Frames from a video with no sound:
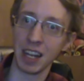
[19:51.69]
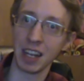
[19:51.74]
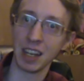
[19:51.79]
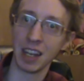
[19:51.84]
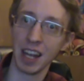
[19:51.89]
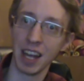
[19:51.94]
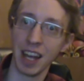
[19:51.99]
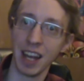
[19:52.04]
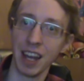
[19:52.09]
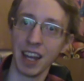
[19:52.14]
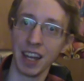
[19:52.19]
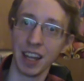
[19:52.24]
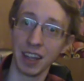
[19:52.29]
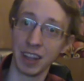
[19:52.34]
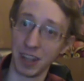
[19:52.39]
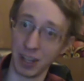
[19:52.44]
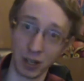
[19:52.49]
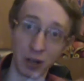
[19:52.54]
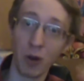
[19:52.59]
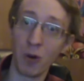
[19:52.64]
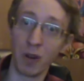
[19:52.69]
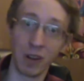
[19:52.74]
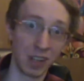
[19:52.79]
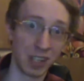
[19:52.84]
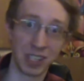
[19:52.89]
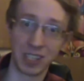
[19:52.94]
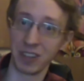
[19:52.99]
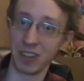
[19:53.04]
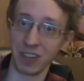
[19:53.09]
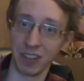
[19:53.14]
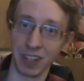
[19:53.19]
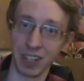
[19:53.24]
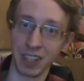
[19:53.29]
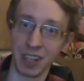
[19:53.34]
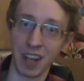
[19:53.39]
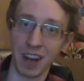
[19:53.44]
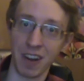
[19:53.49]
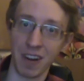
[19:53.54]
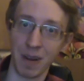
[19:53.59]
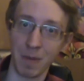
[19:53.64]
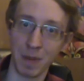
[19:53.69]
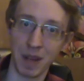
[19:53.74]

and the gore is certainly there.